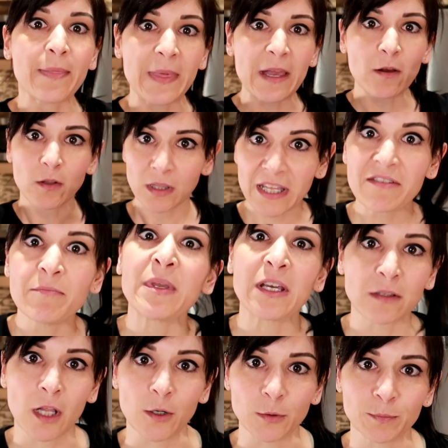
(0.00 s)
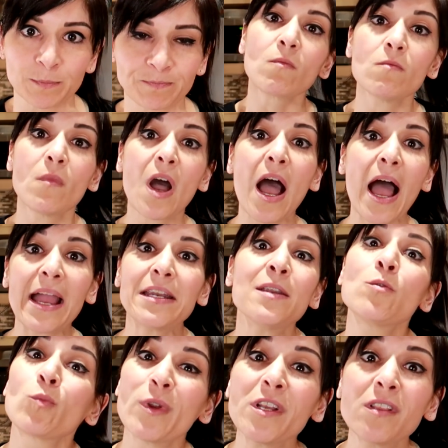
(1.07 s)
they'll leave me alone. I
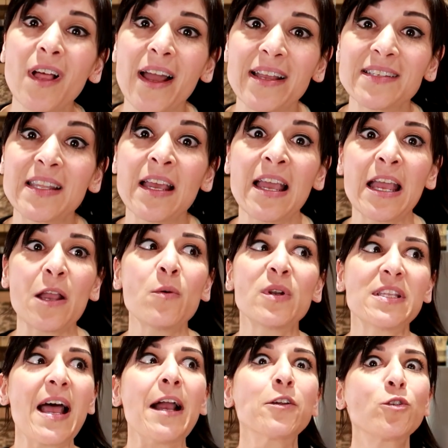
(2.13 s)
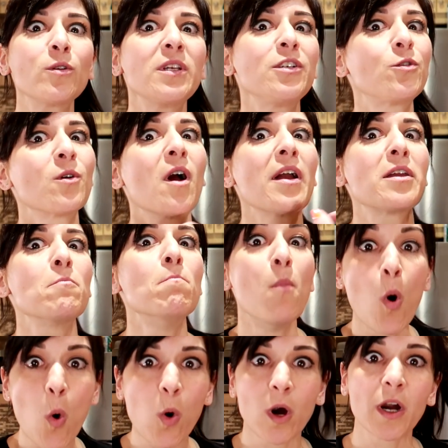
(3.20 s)
didn't realize it was actually drawing
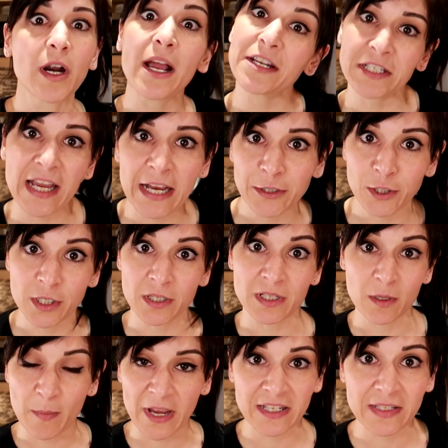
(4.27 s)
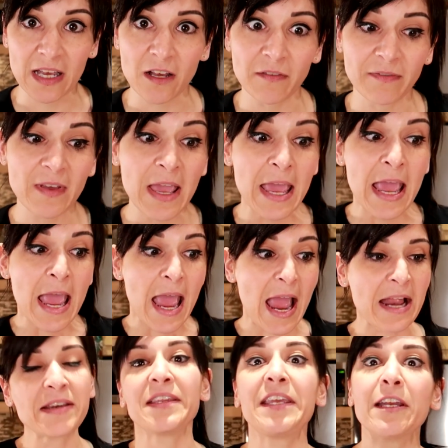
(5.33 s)
more attention to myself.
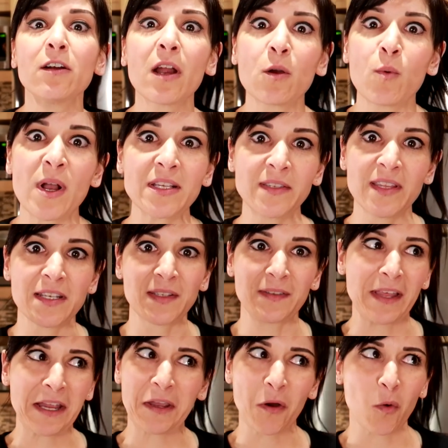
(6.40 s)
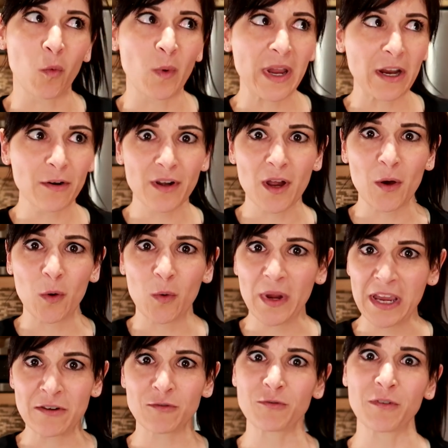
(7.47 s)
And here I was, this like weirdo
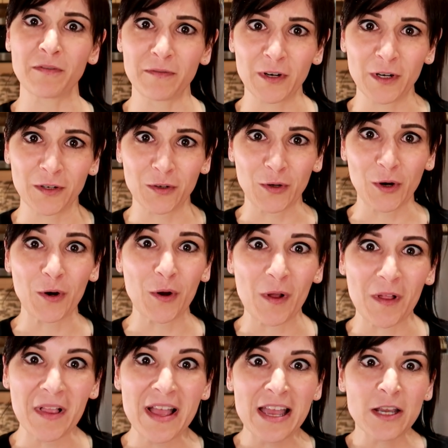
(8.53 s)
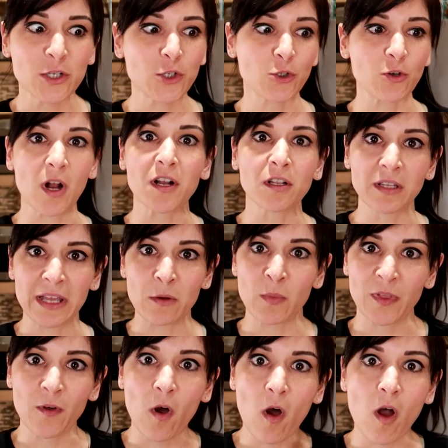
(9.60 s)
introvert girl struggling
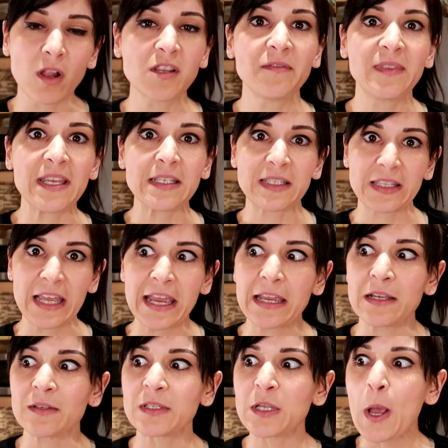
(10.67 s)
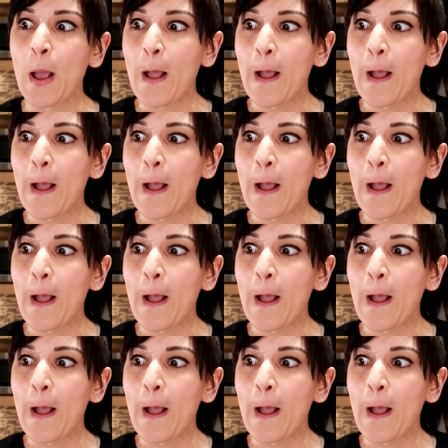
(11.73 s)
with all of these things